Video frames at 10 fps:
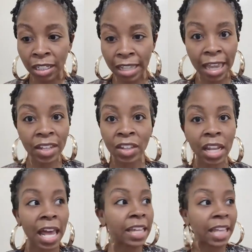they,
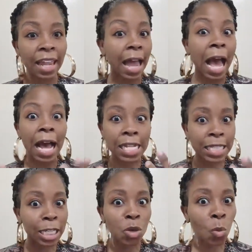like, they eyes
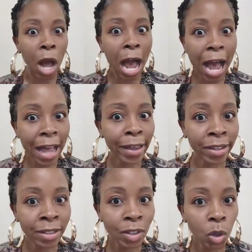get wide,
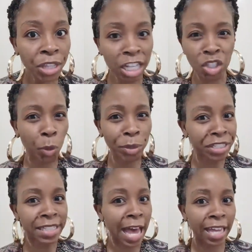they so
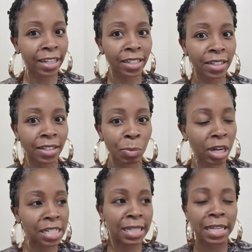excited
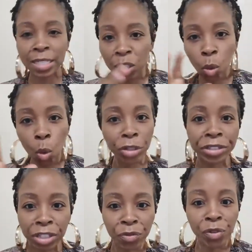because they see all the
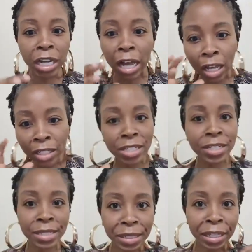different
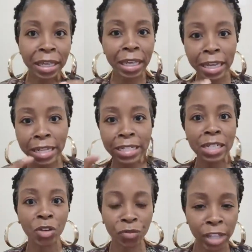colors of the candy,
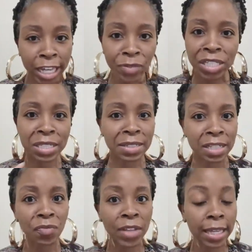the flavors and
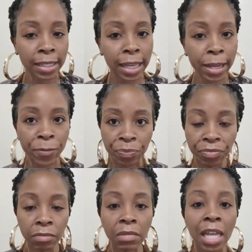stuff like that.
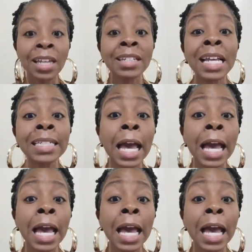That's